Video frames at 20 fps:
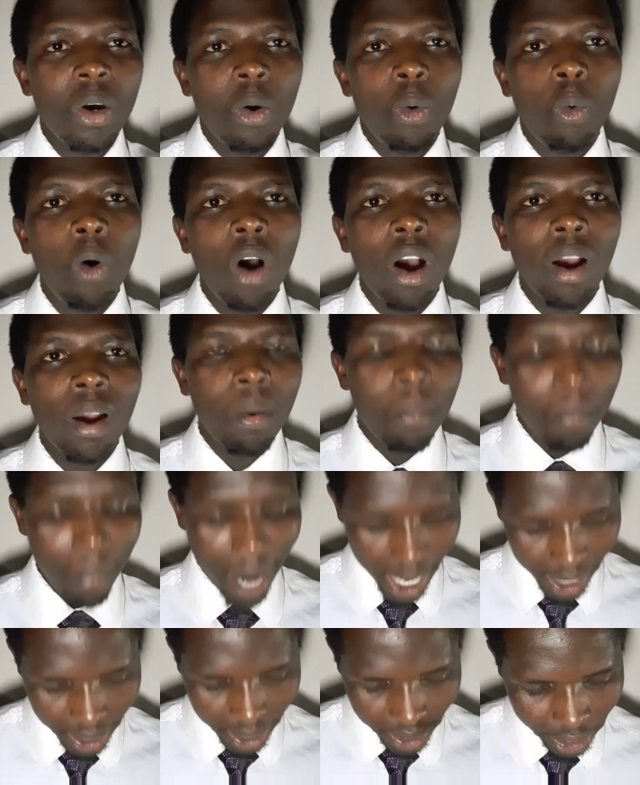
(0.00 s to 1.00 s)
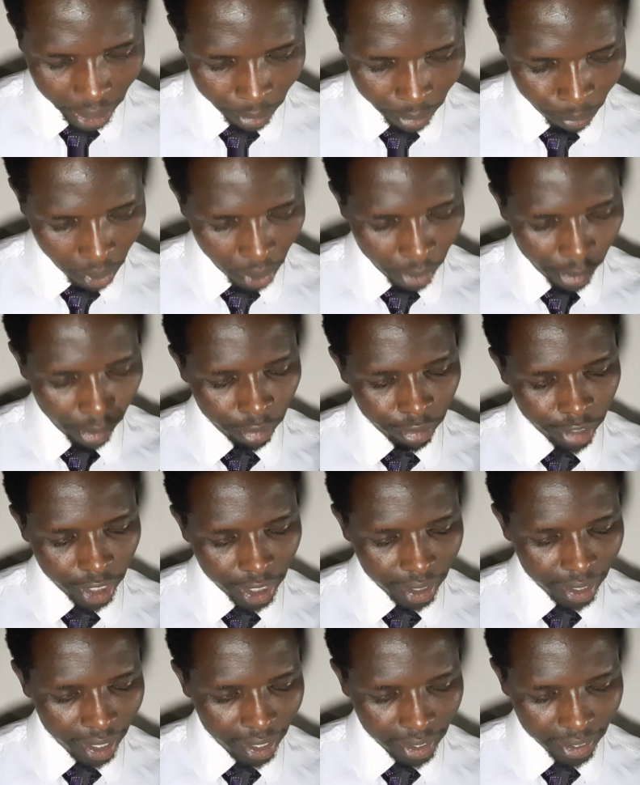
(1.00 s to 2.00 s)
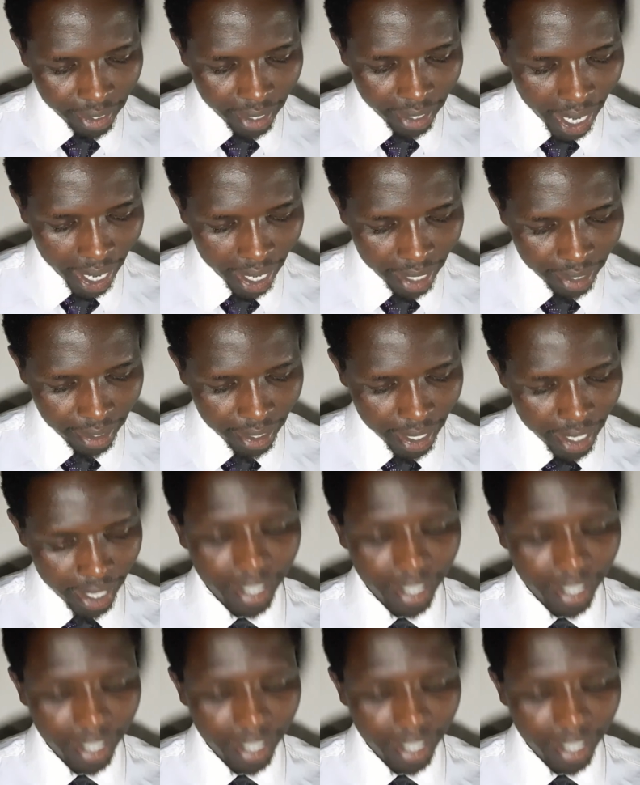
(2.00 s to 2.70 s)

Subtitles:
workmanship of Jesus Christ,